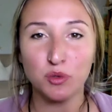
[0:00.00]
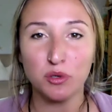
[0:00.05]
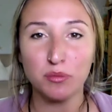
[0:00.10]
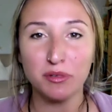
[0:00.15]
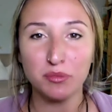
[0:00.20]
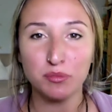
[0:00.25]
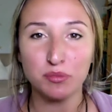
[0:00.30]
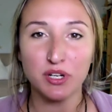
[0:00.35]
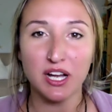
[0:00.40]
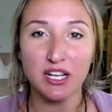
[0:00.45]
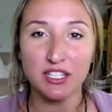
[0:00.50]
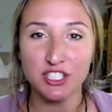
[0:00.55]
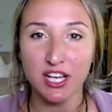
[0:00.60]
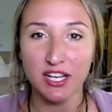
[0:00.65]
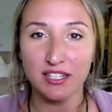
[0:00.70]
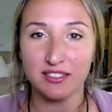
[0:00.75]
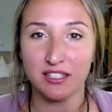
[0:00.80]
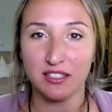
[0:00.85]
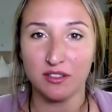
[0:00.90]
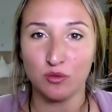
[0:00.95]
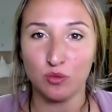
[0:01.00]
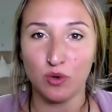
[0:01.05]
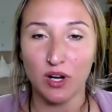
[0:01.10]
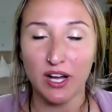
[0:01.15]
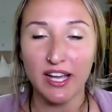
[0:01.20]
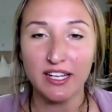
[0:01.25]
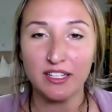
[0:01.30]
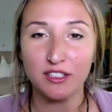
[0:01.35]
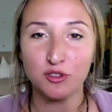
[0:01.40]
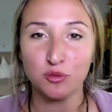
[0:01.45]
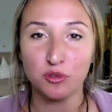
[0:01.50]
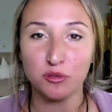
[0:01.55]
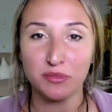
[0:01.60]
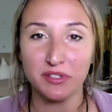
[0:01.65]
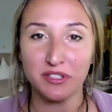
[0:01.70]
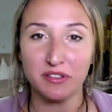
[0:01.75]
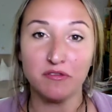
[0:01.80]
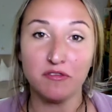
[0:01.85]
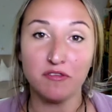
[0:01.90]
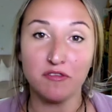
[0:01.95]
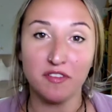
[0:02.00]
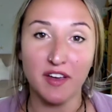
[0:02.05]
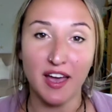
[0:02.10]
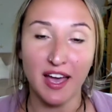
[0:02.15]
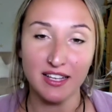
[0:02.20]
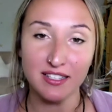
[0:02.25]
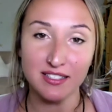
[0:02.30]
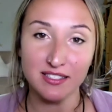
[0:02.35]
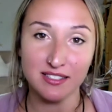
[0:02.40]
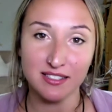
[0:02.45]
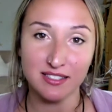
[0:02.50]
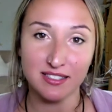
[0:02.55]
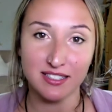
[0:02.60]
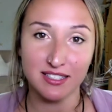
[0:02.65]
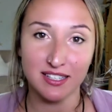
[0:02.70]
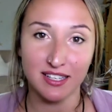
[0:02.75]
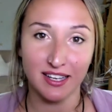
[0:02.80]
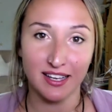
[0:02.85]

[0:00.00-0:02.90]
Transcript: Woman Project and Wild Woman Fest.